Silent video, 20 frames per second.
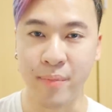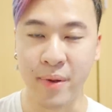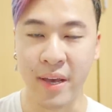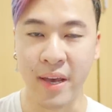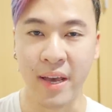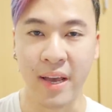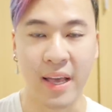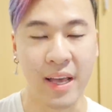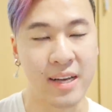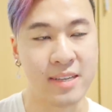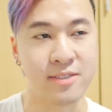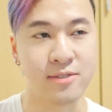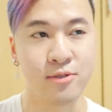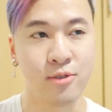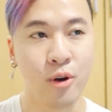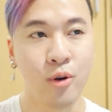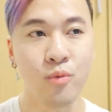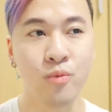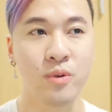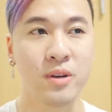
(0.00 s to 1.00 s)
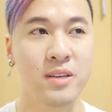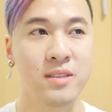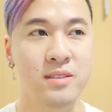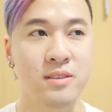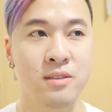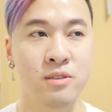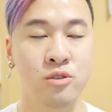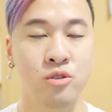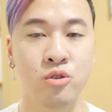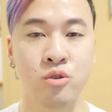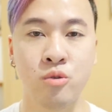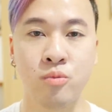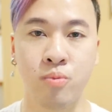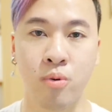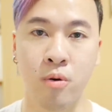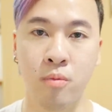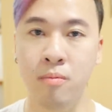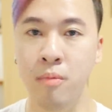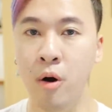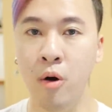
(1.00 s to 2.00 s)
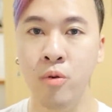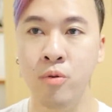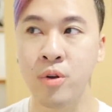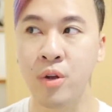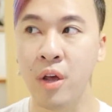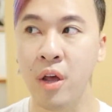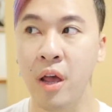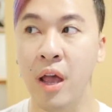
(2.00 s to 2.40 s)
big has no reason to promote